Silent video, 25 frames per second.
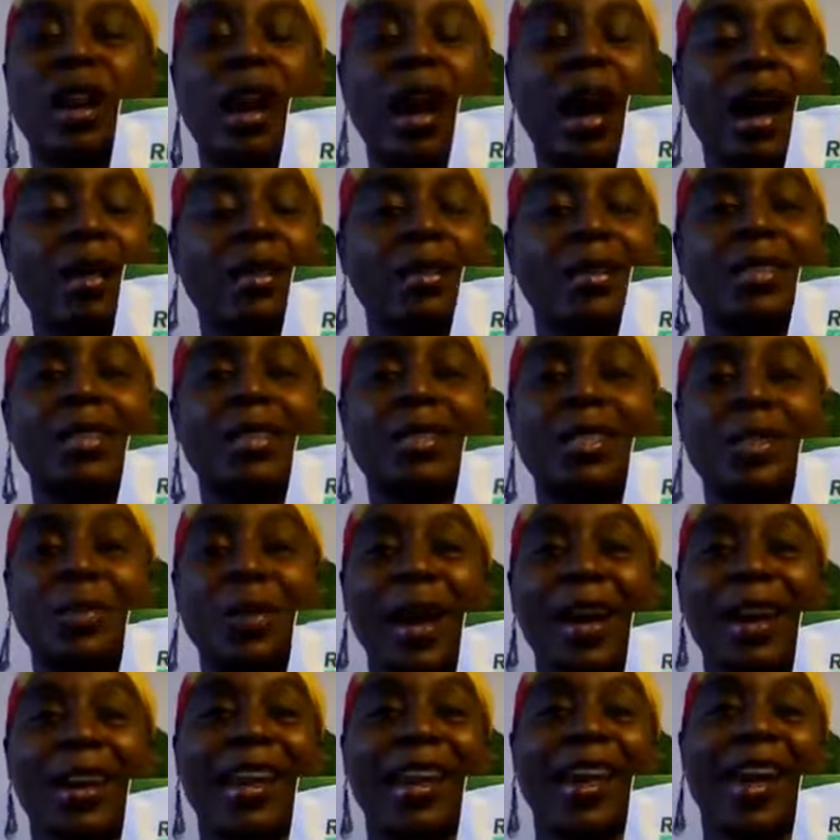are hot in the hood
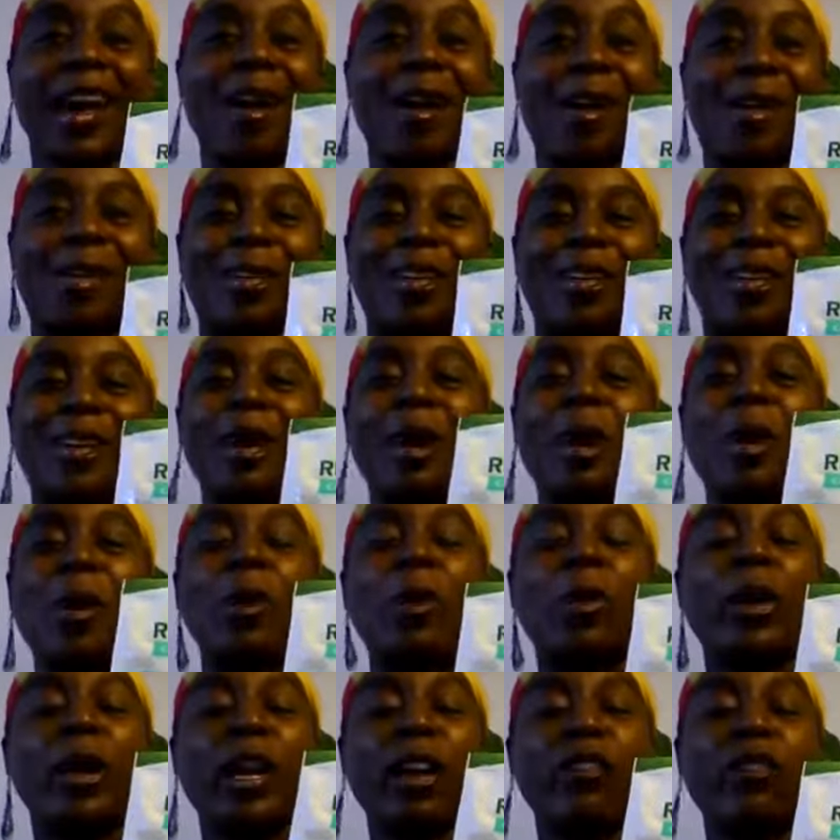right now,
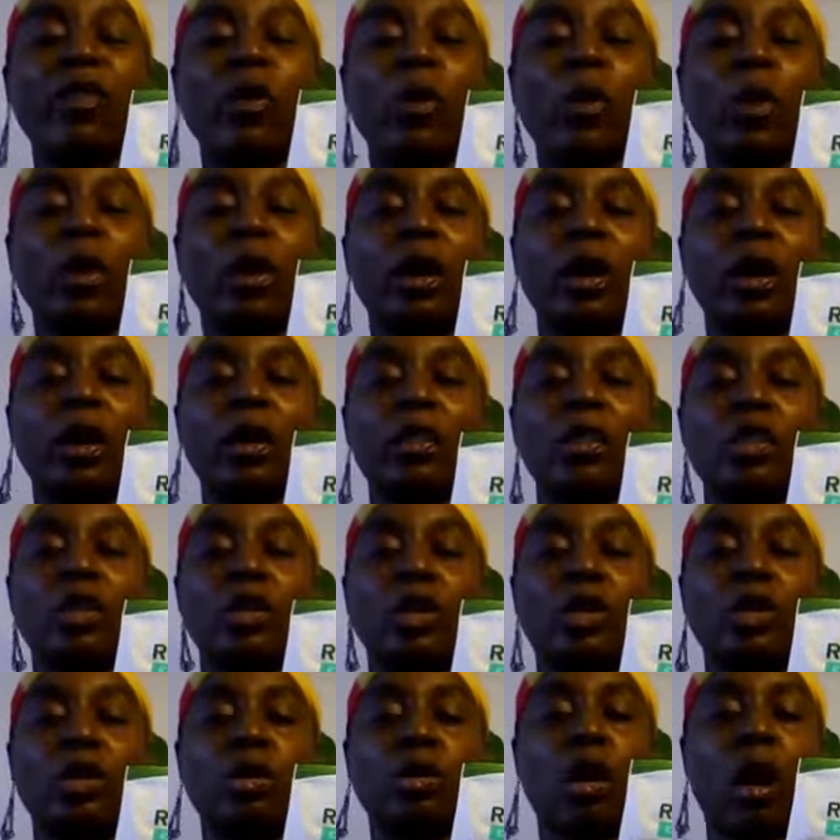whatever
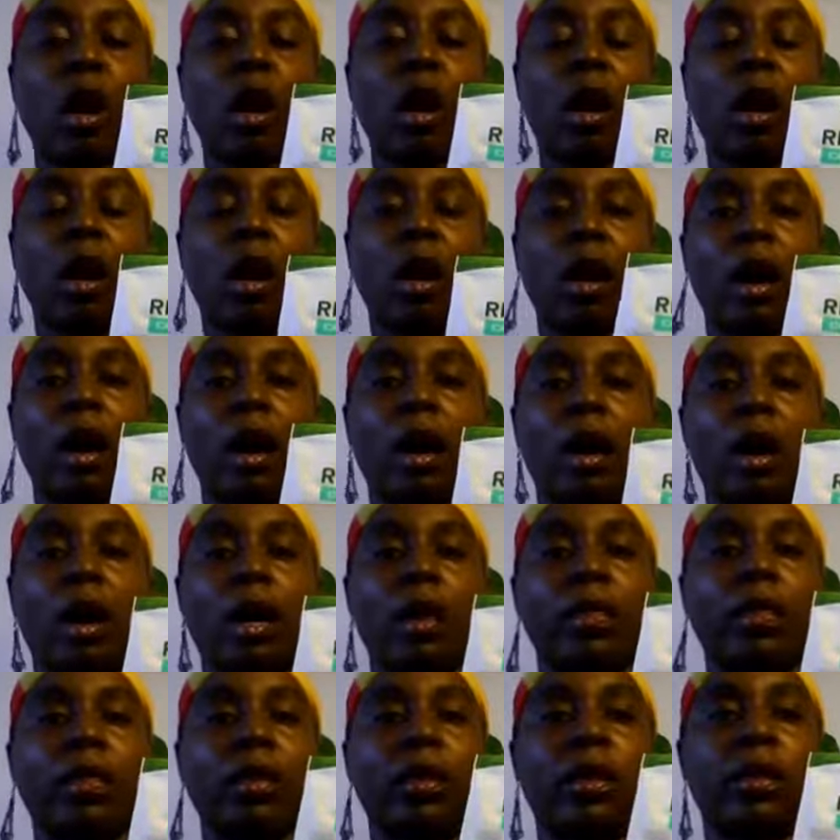words you are,
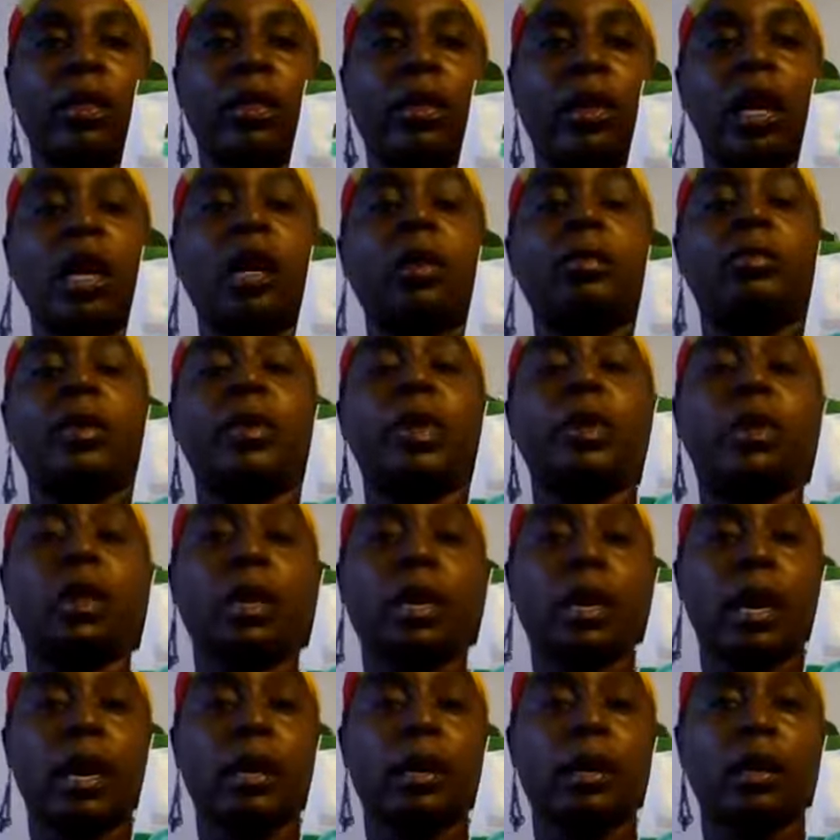the
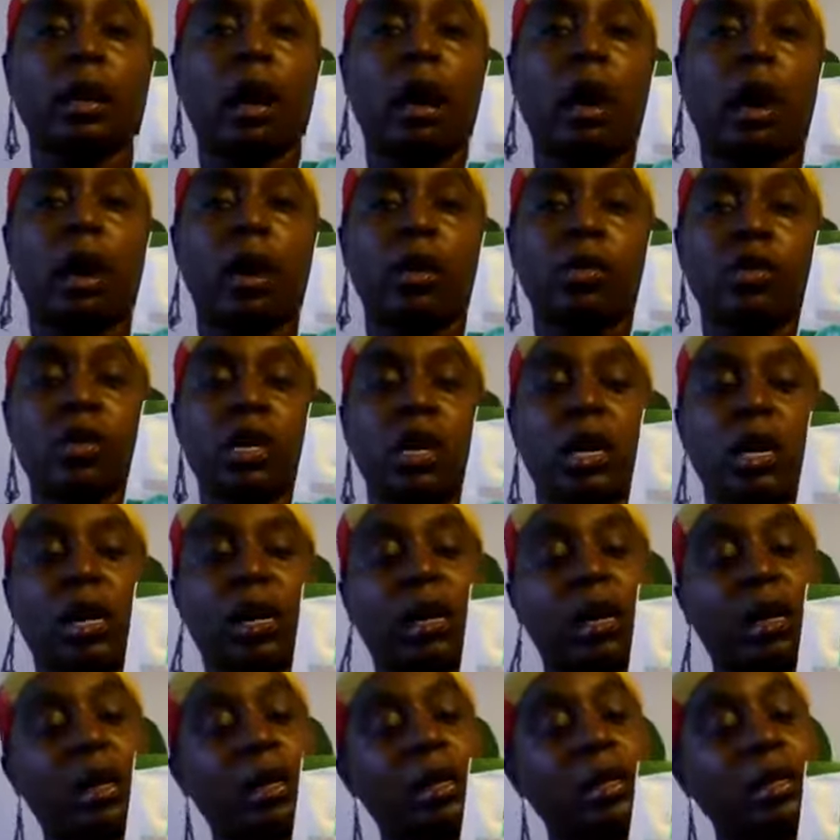community at large
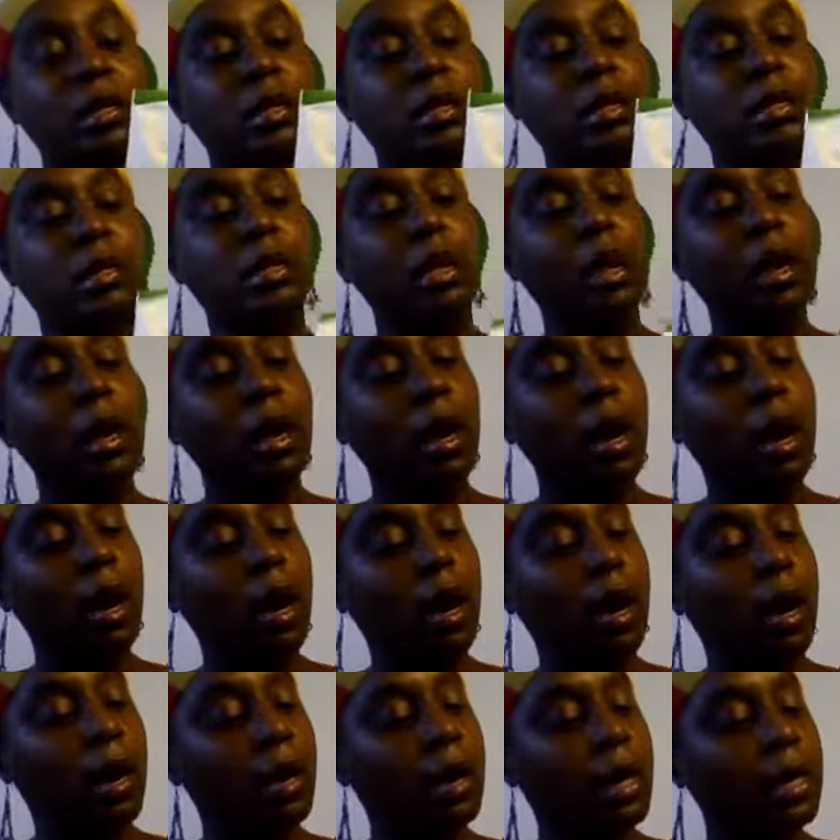is
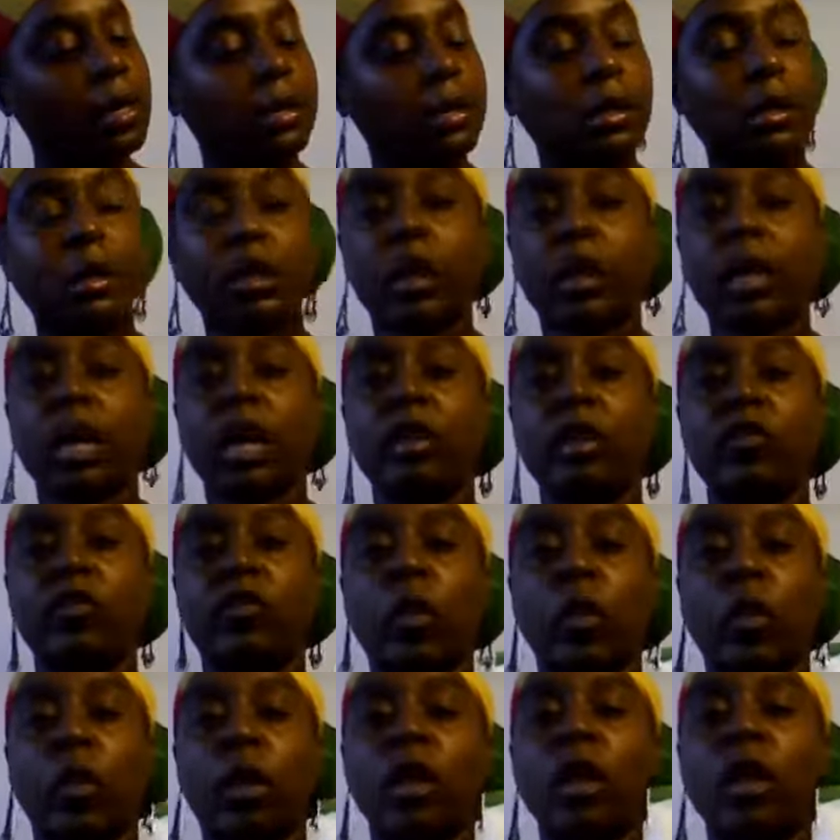looking
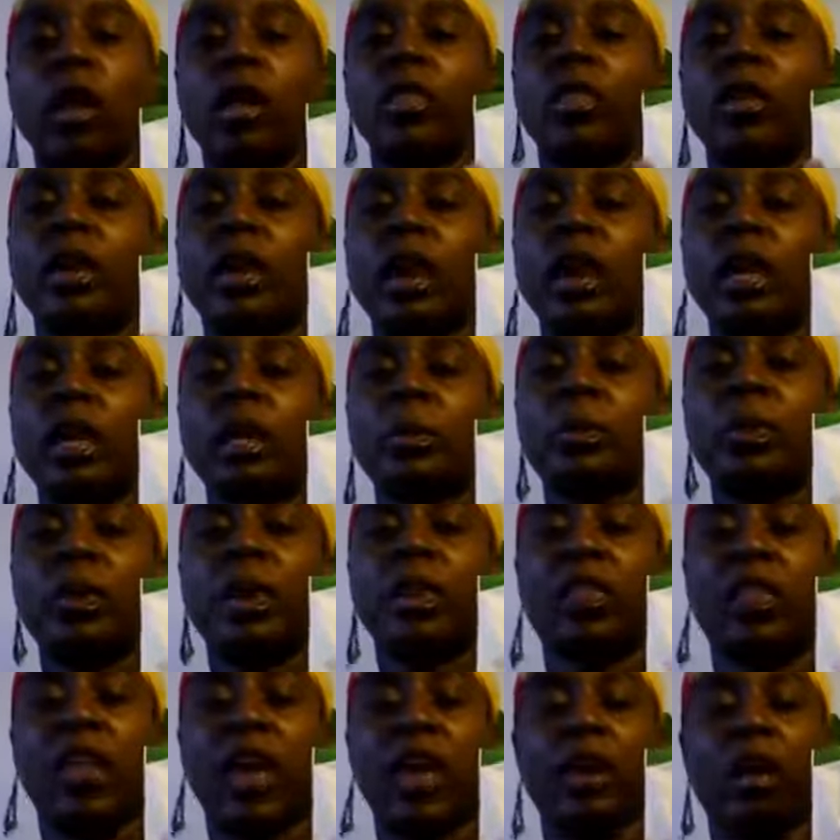for, they're going to
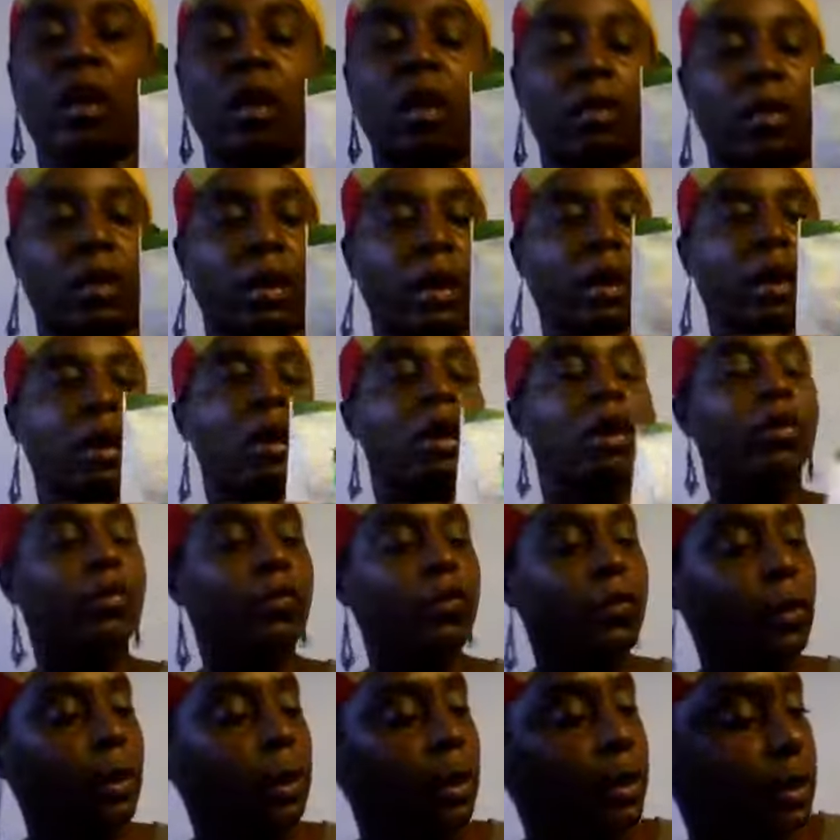put that on there.
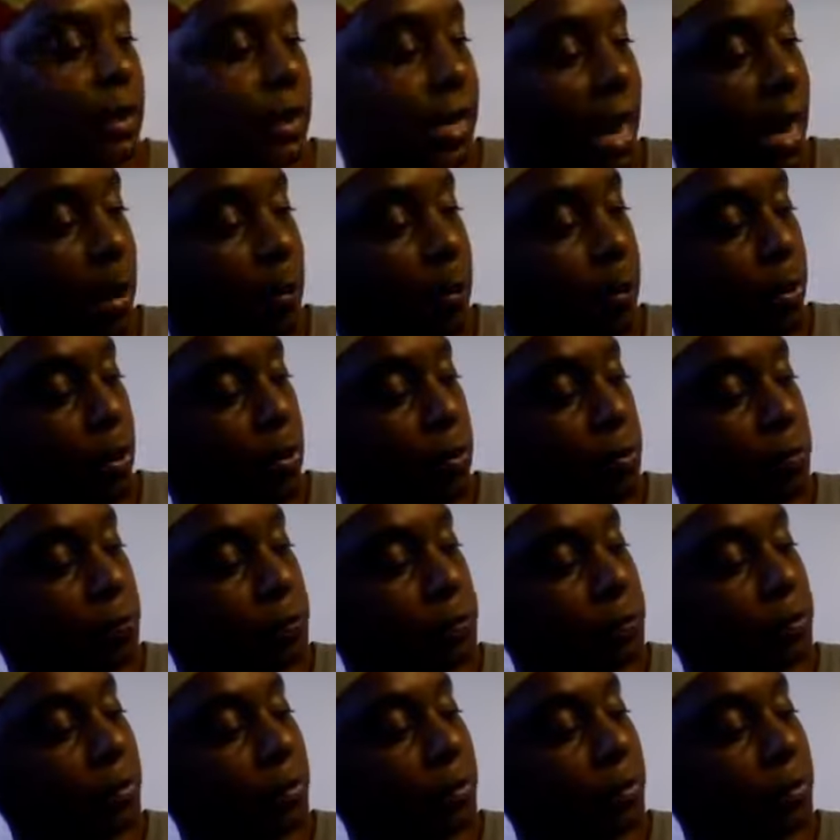For example,